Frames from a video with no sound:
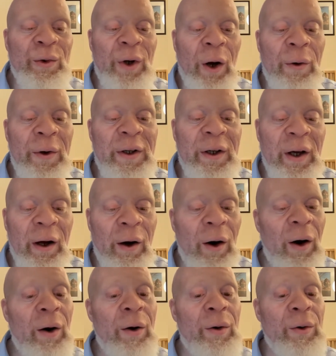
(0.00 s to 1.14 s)
going,
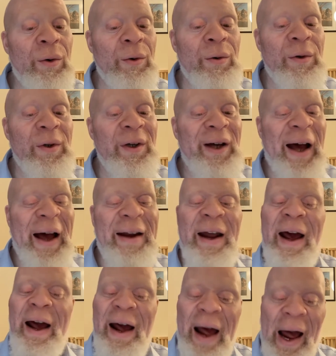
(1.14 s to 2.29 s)
oh, an
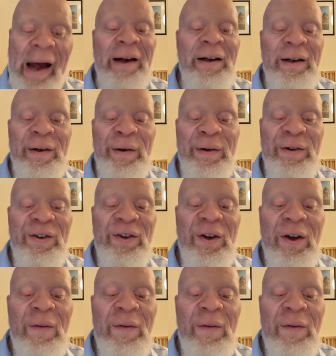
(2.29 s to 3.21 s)
axe.